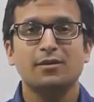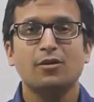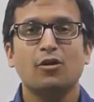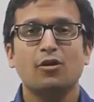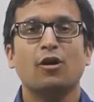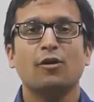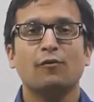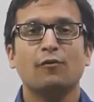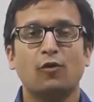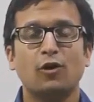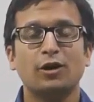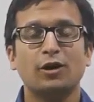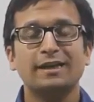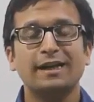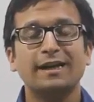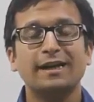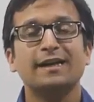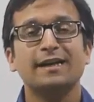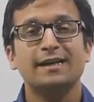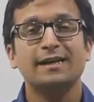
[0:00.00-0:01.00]
or what
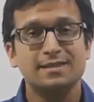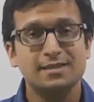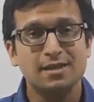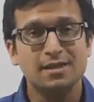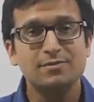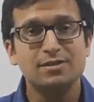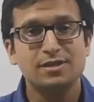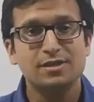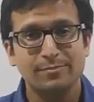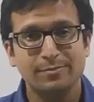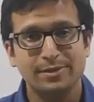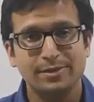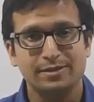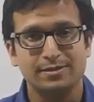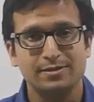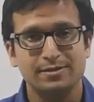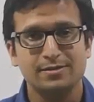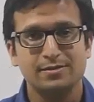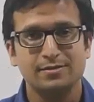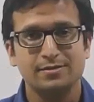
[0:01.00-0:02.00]
that assumption
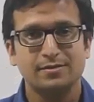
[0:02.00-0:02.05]
means.